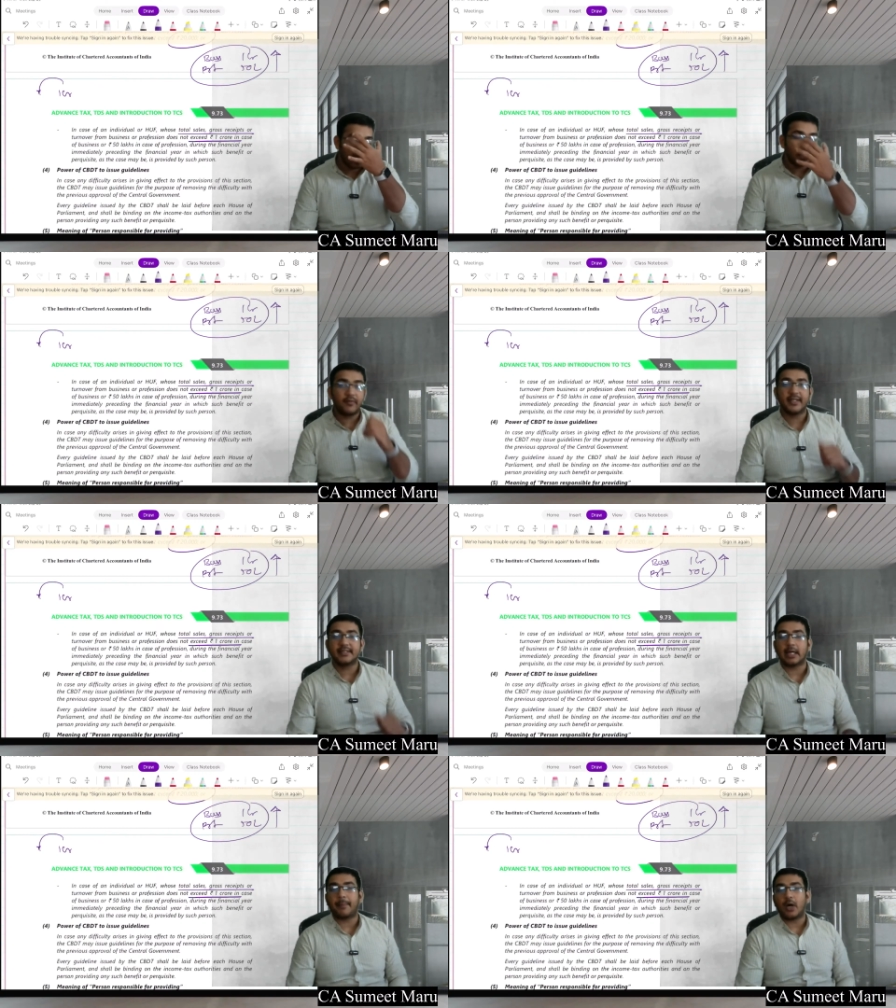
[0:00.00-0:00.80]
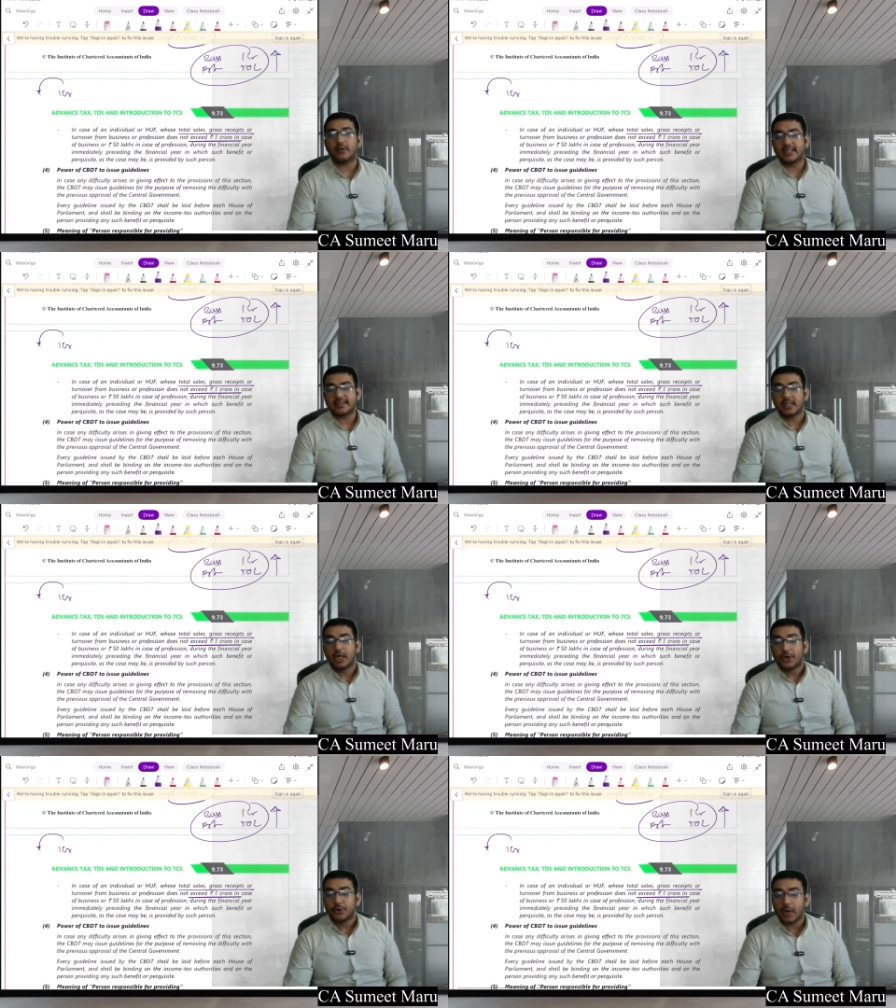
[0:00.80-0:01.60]
if it is above this,
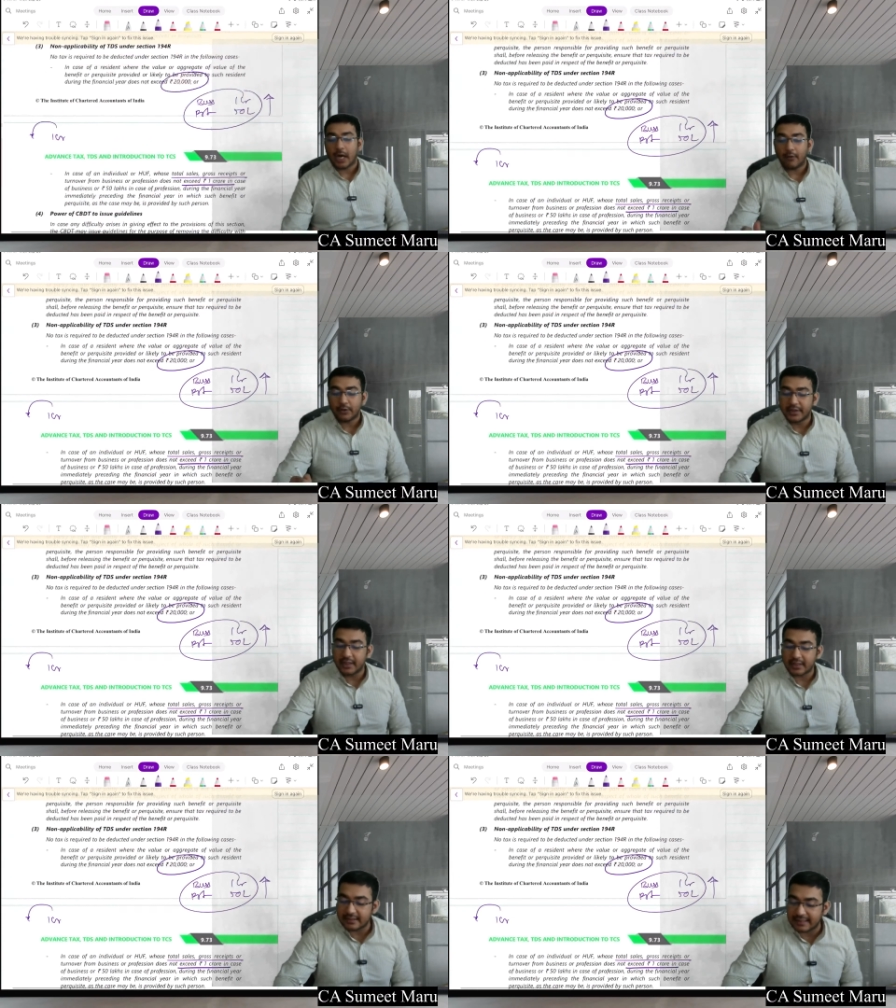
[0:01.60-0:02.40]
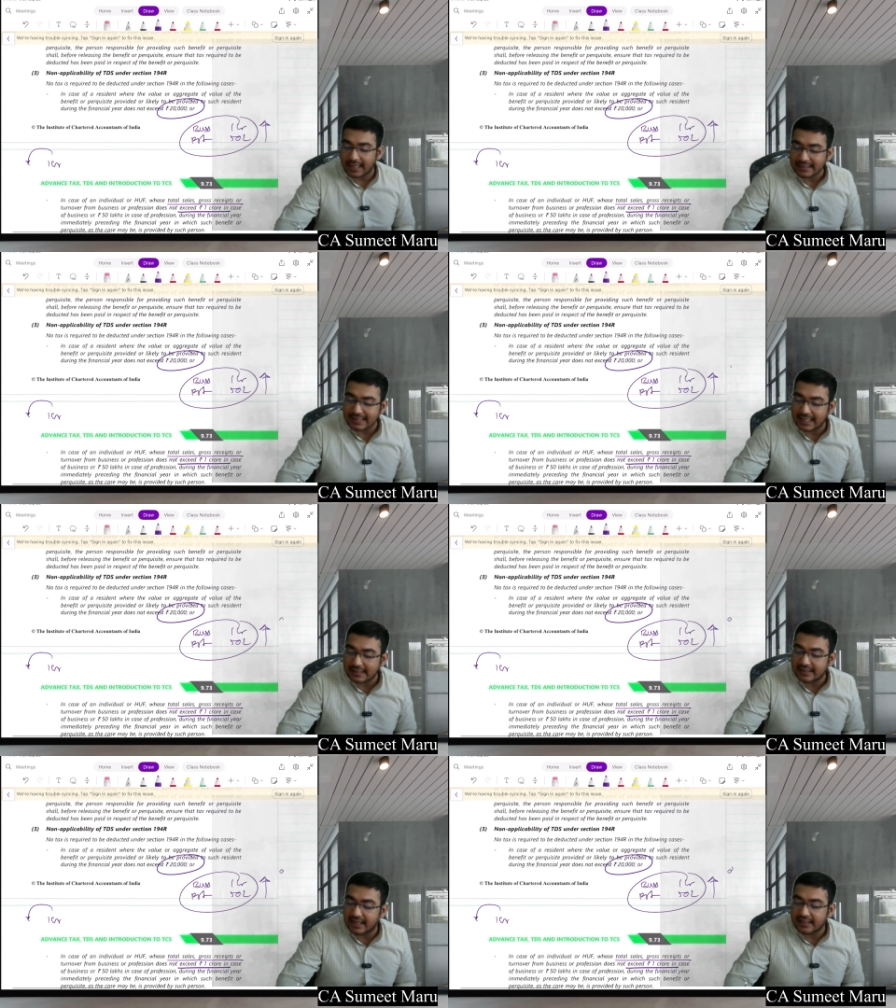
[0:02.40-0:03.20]
you have to deduct the tax at
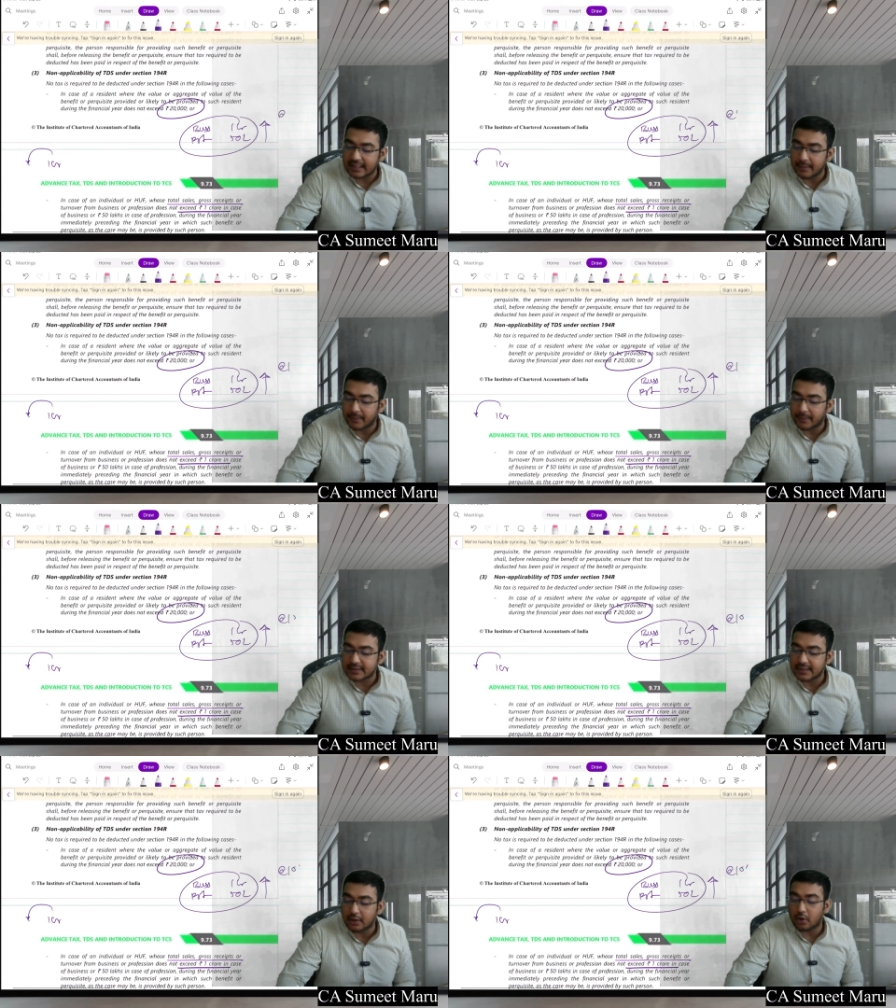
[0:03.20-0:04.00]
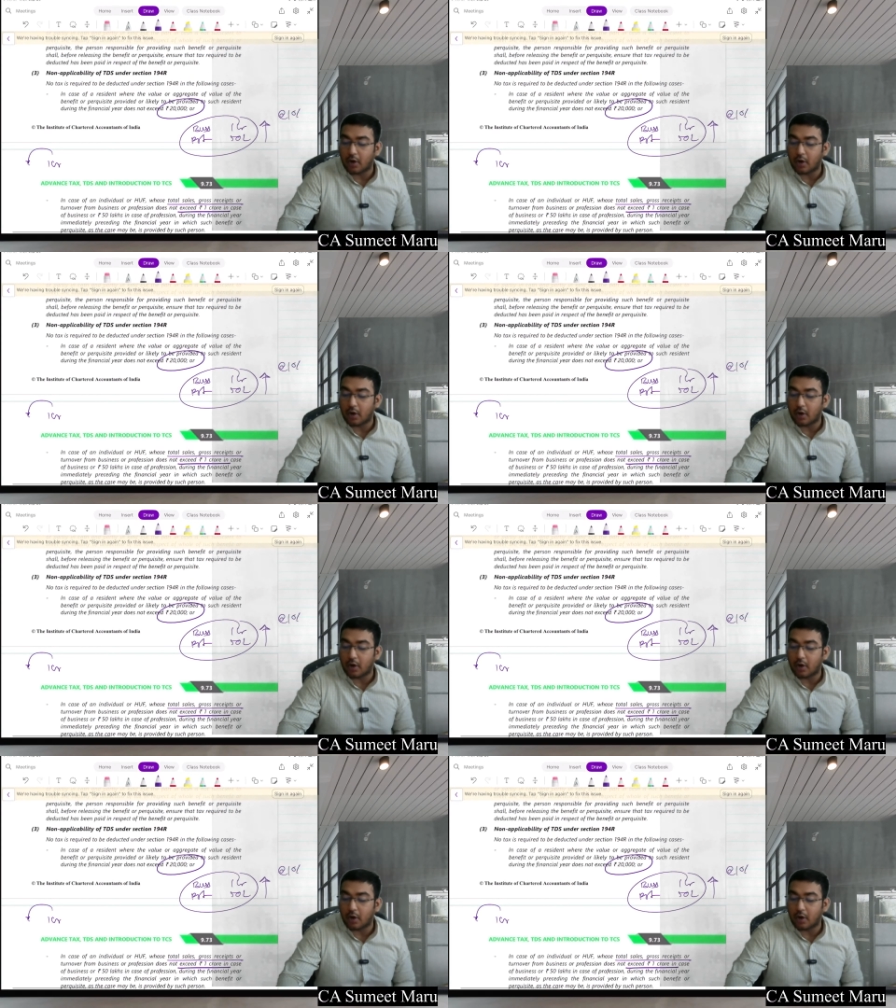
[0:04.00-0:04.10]
the rate 10%